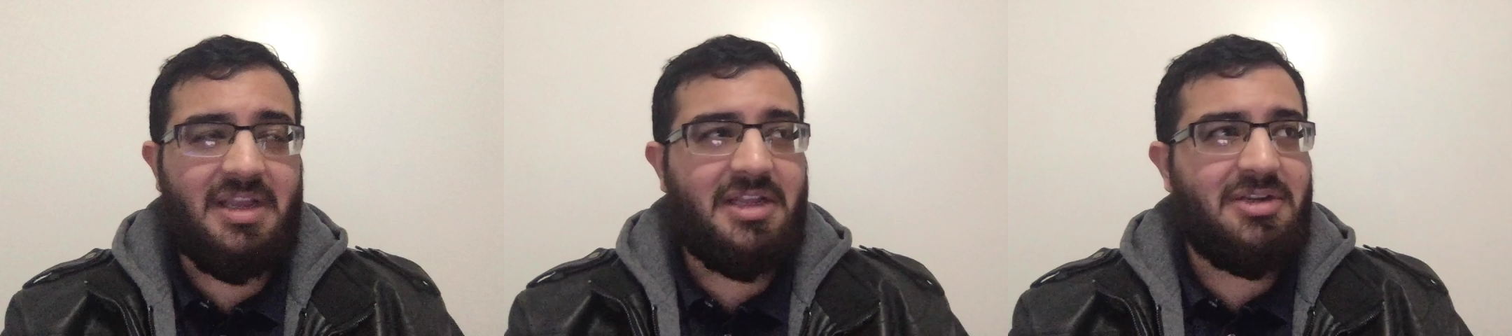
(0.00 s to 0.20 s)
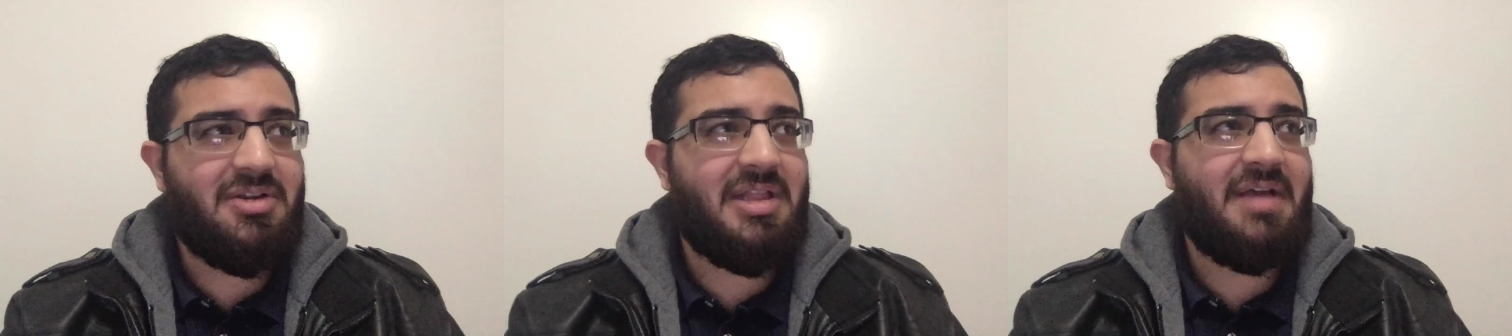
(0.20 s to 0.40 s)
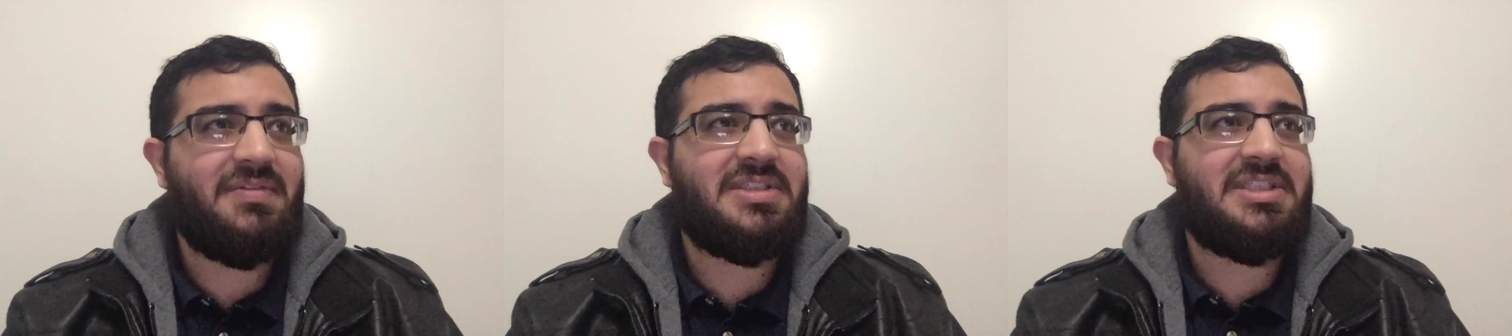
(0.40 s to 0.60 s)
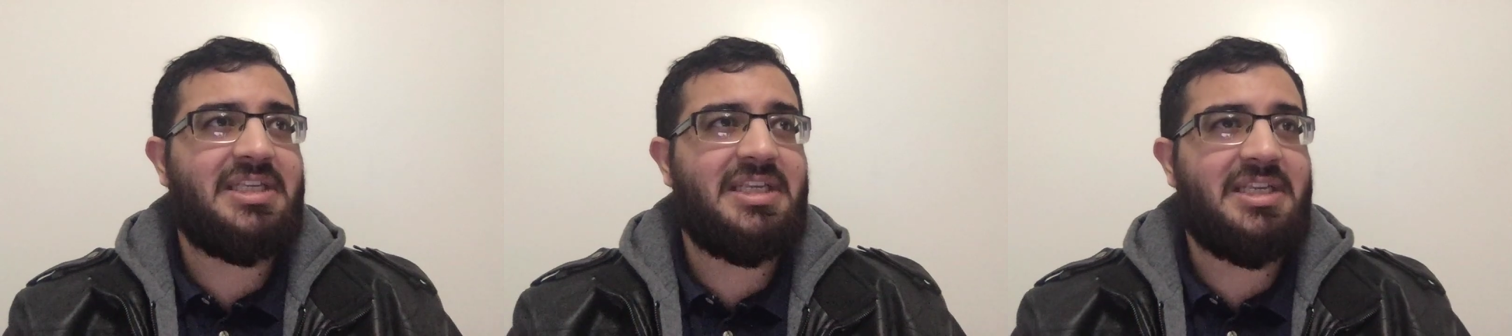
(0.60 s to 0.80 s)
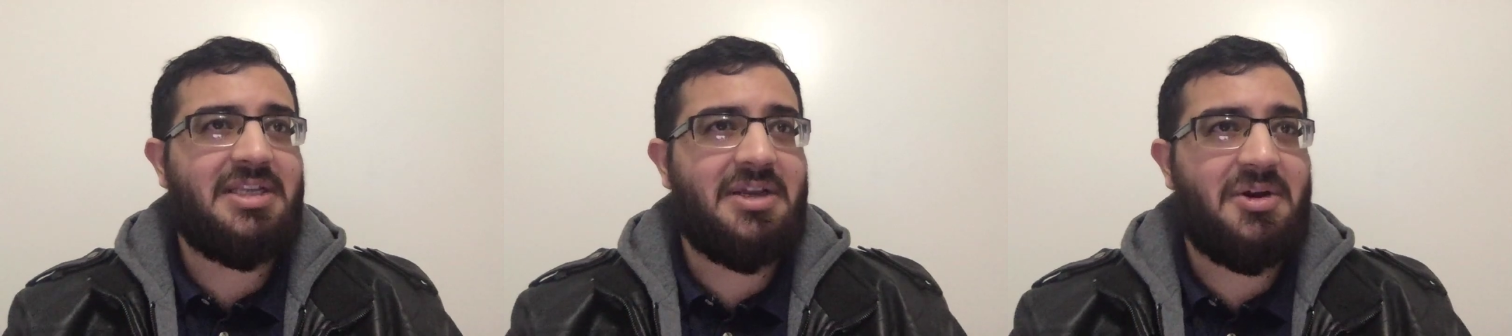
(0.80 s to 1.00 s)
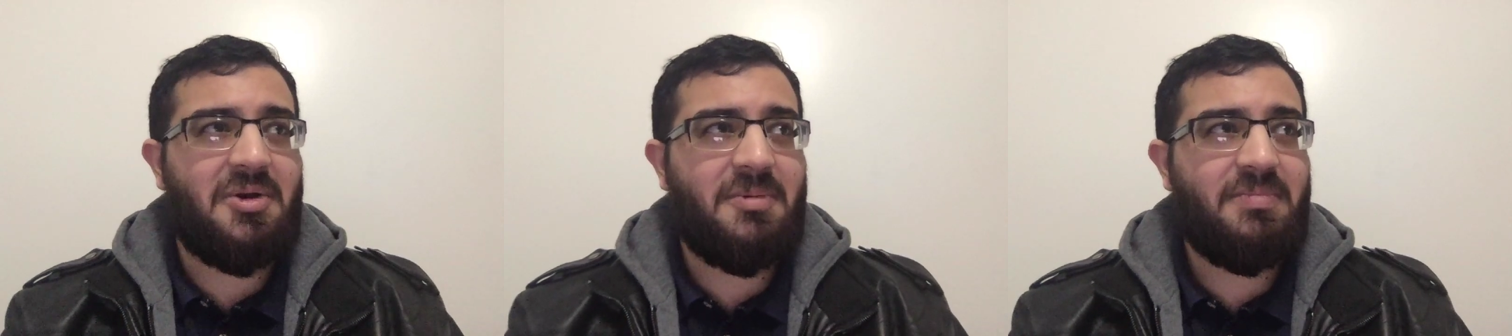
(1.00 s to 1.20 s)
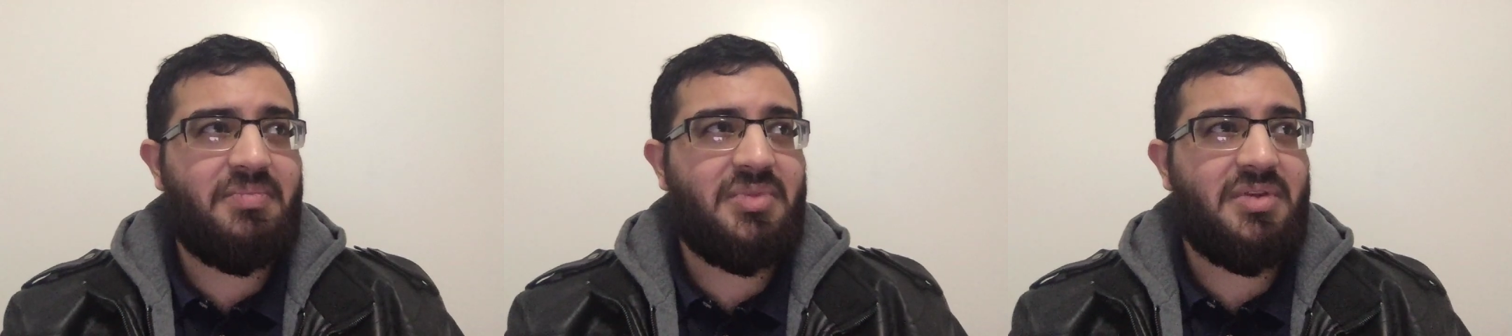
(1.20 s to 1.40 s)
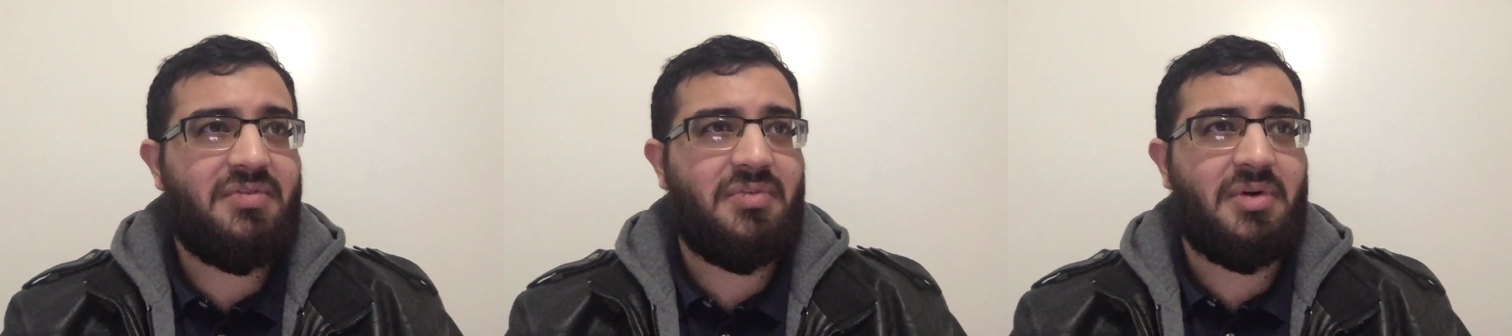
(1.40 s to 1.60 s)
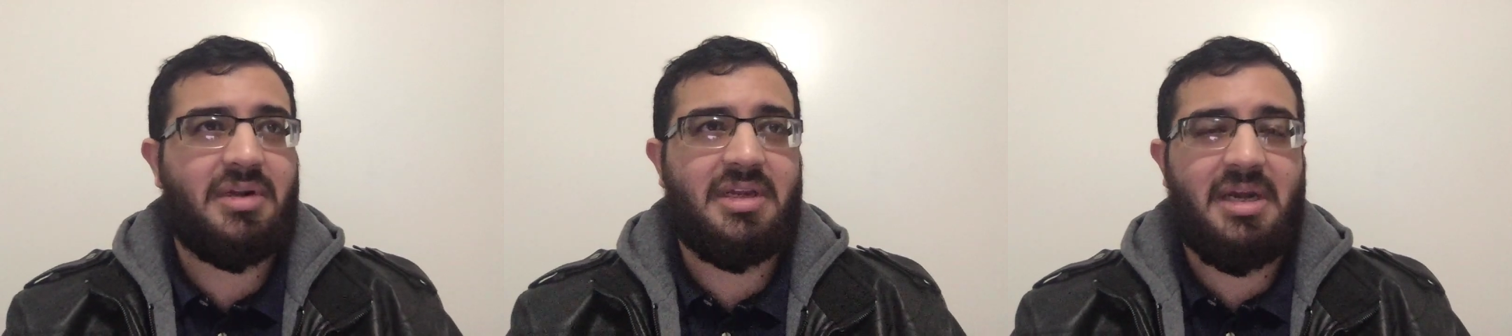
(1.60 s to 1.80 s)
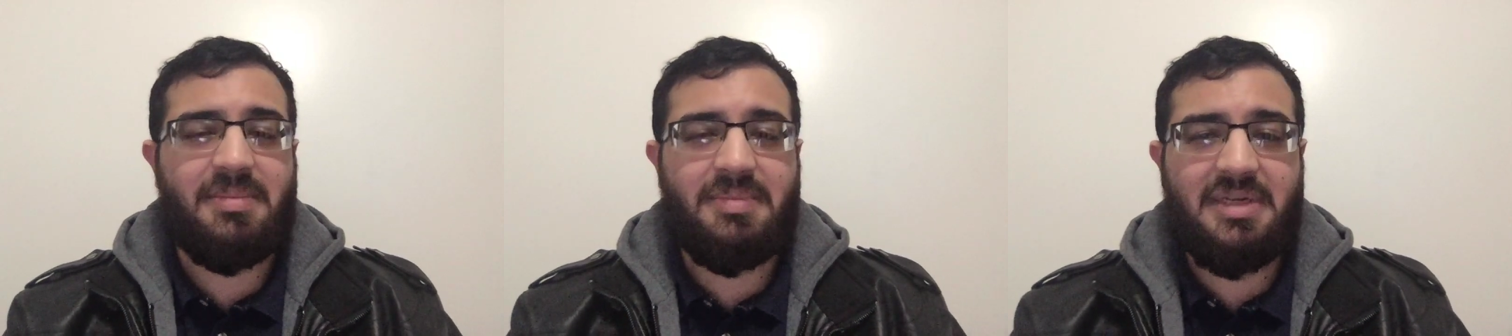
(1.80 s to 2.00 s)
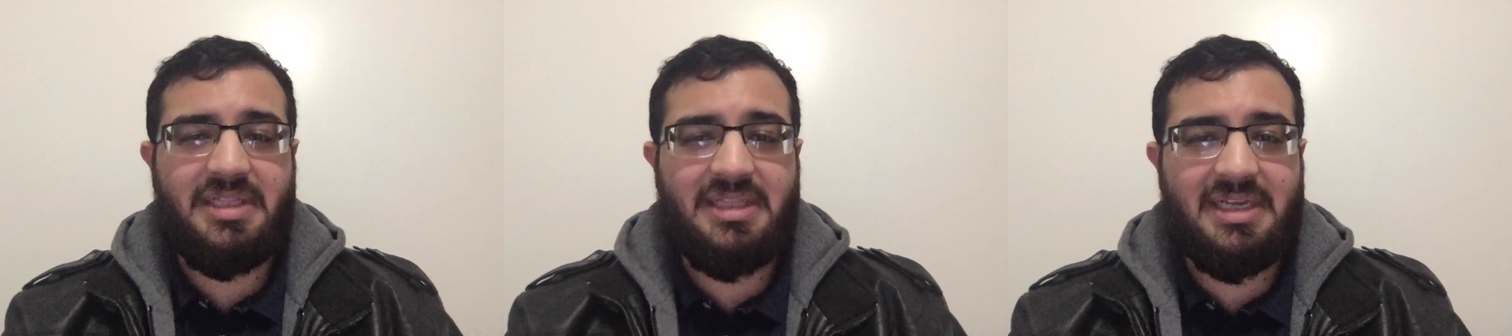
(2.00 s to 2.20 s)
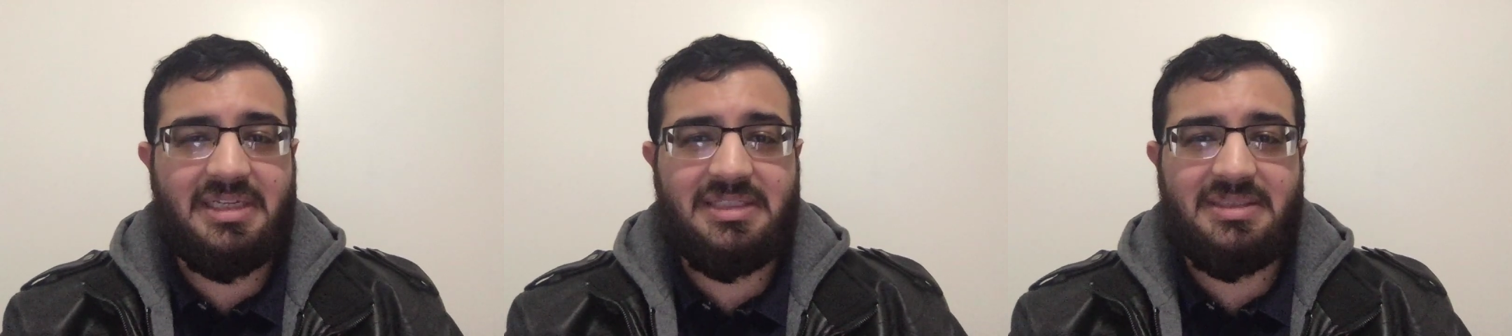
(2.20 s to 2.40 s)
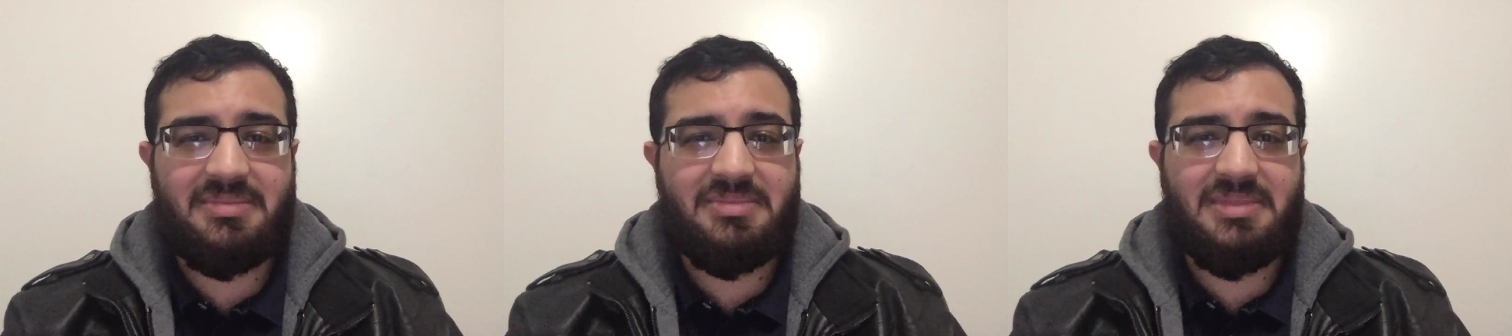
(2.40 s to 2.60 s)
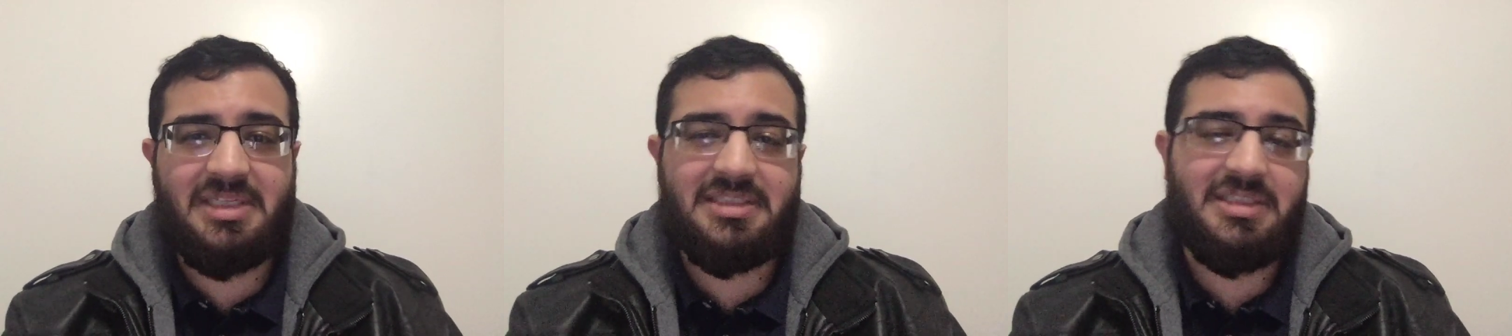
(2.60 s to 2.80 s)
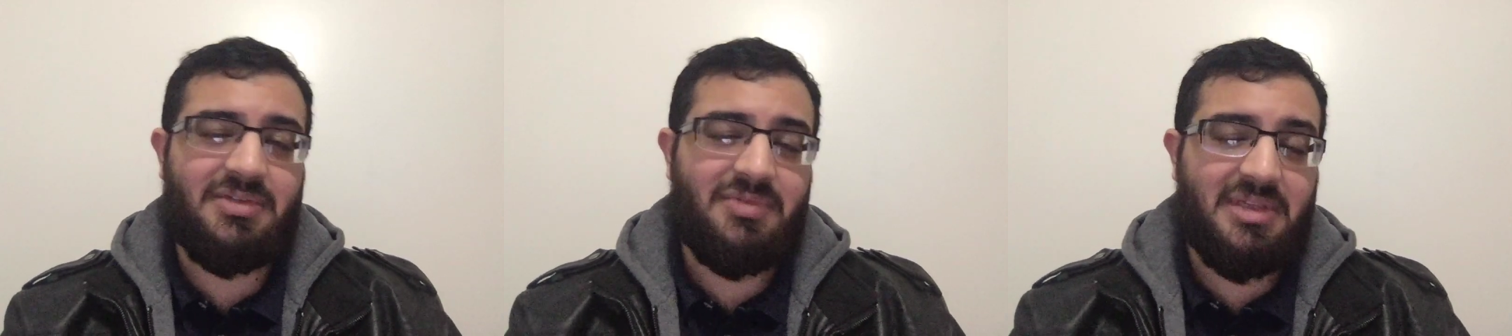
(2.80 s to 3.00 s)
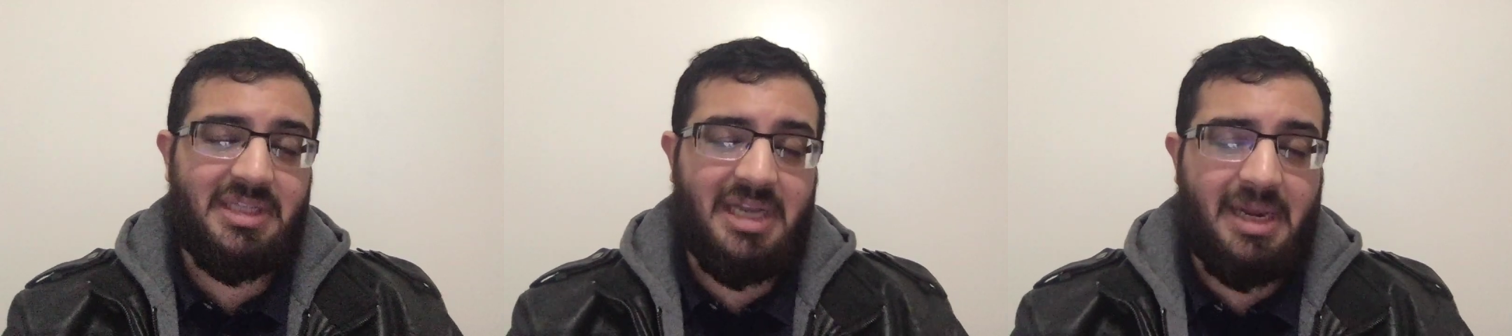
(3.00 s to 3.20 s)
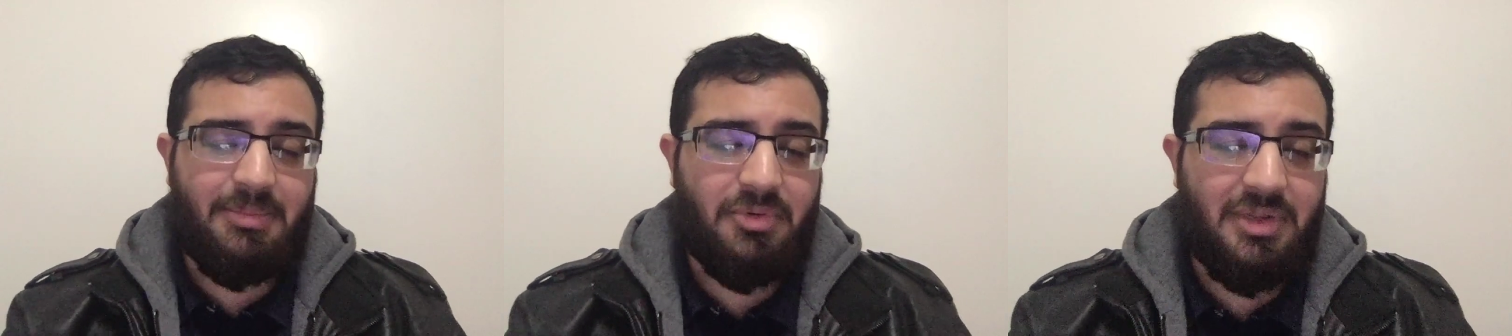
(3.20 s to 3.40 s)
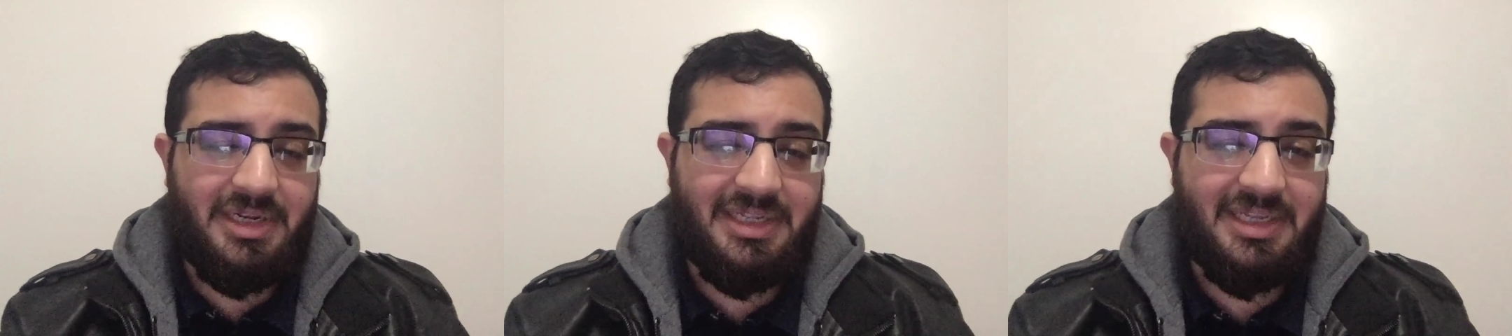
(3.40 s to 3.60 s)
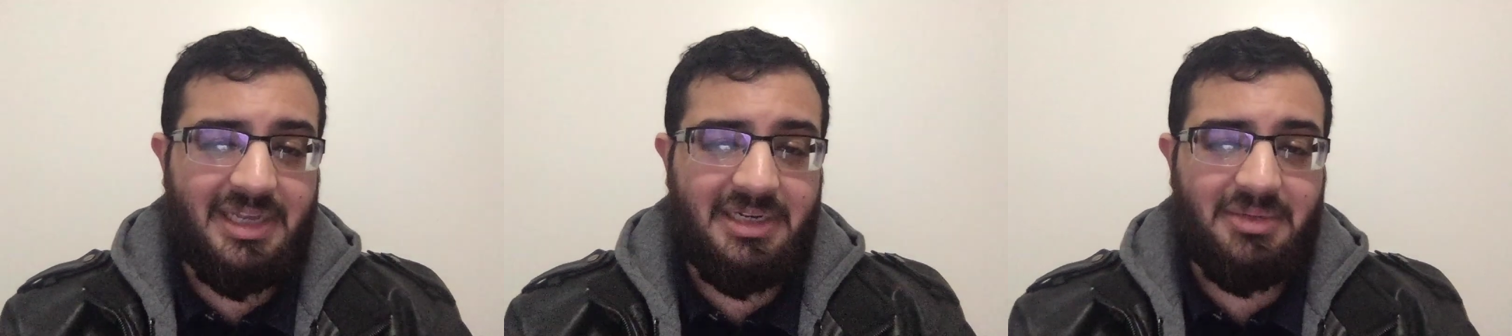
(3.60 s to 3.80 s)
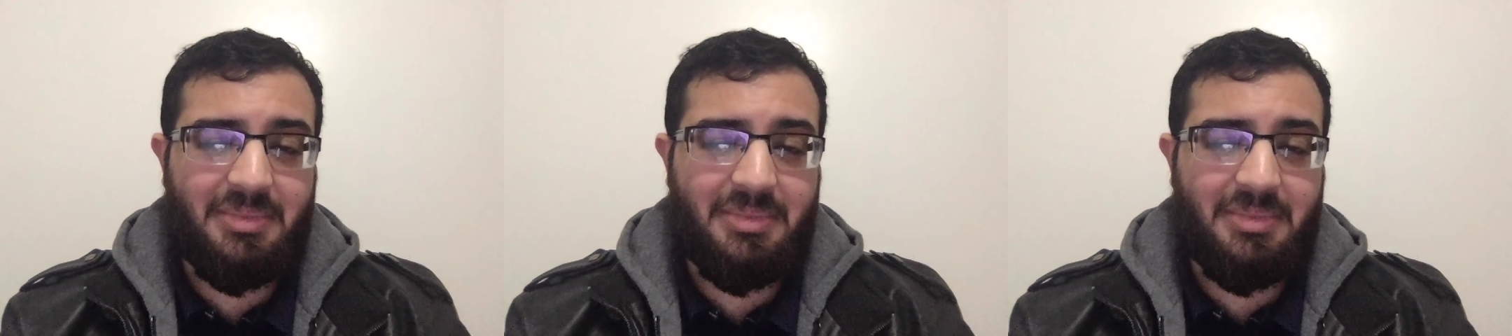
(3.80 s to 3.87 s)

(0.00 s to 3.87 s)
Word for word: You'll have a CEO for a company that isn't really operating yet.